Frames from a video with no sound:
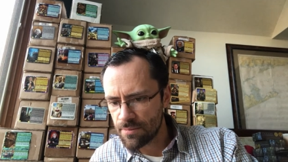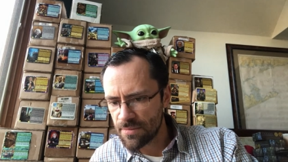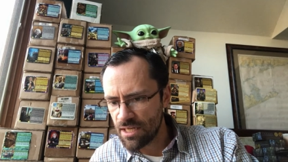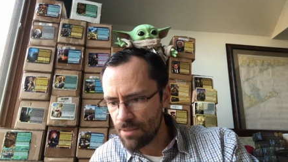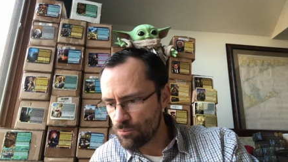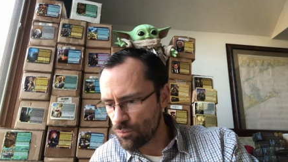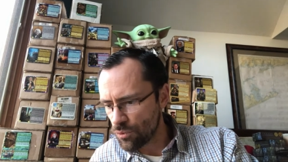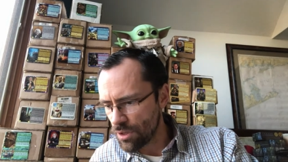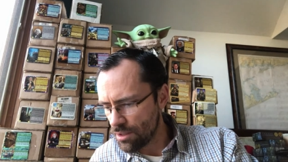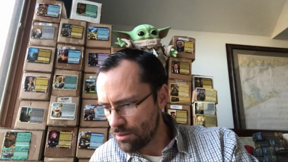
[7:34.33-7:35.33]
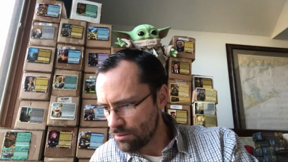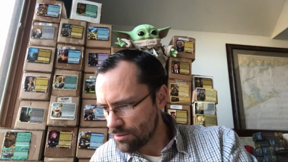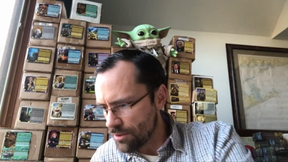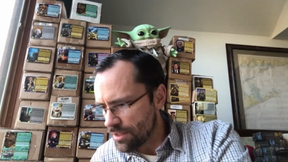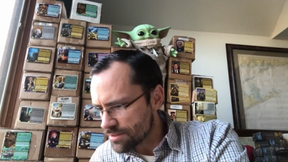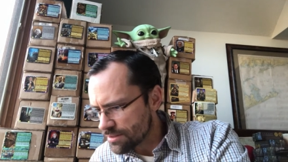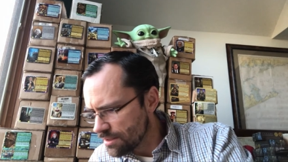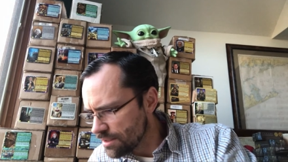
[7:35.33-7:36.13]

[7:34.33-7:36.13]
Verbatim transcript: Not Braille. There he is.